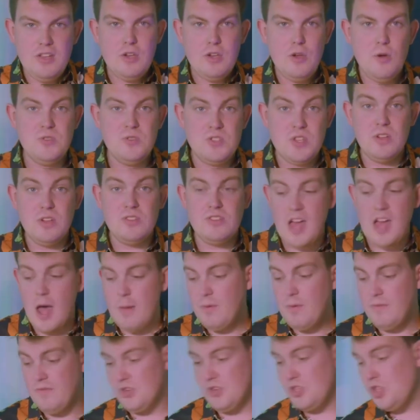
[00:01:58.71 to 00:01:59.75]
It goes on
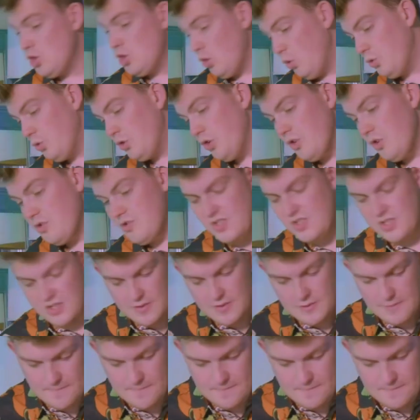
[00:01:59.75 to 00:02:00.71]
top of your shoulders.